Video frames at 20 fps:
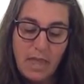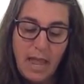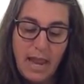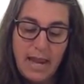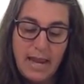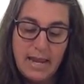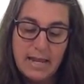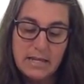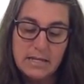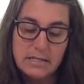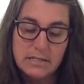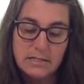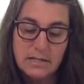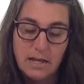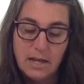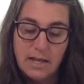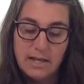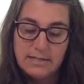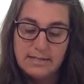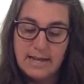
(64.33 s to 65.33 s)
and
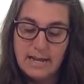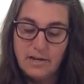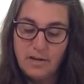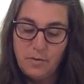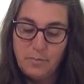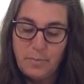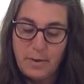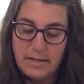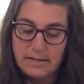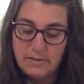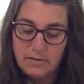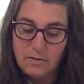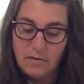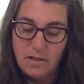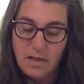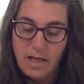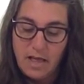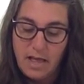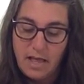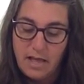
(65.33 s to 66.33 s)
take your
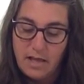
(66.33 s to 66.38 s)
bezel,